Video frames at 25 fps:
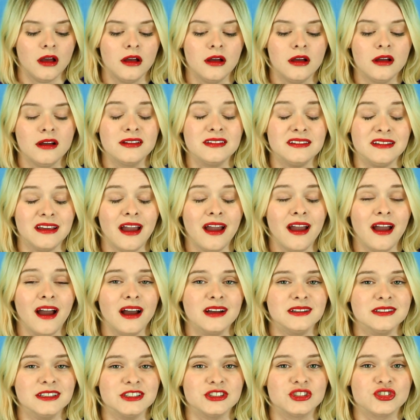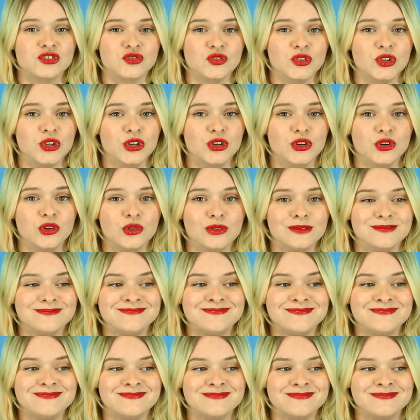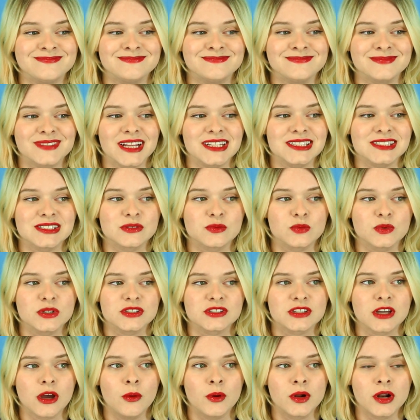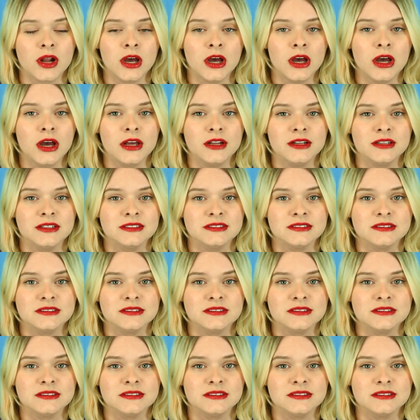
Yeah, it's true. That's what's going on.